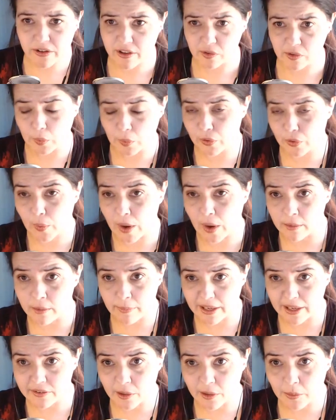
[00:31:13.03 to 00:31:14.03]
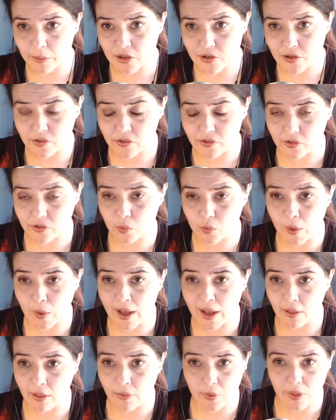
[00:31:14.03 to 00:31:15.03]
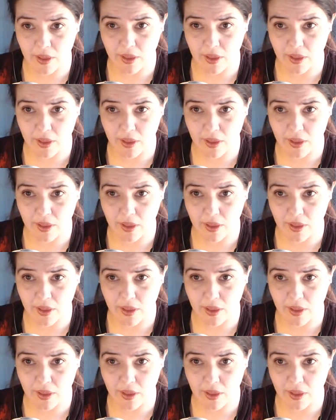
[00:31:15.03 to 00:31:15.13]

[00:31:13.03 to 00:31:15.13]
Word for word: this with ground-based images as well.